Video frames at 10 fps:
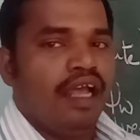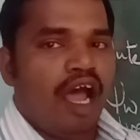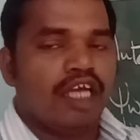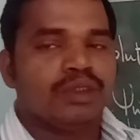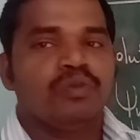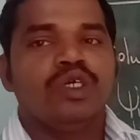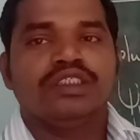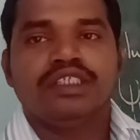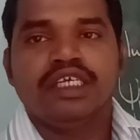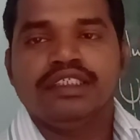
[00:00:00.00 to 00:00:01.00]

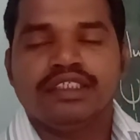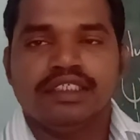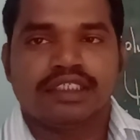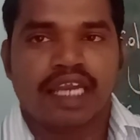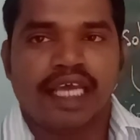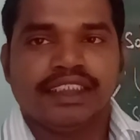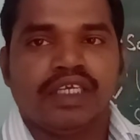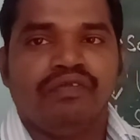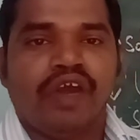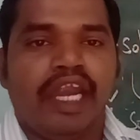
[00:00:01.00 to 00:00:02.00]
osmosis is
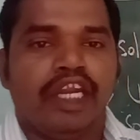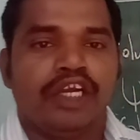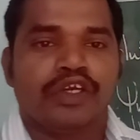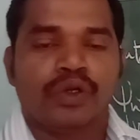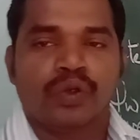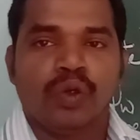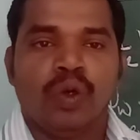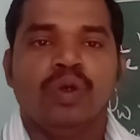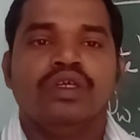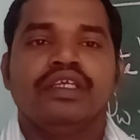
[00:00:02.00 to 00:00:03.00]
classified into
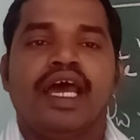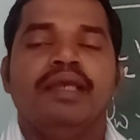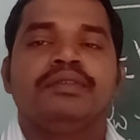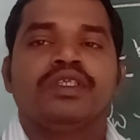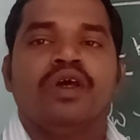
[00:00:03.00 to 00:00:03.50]
two types.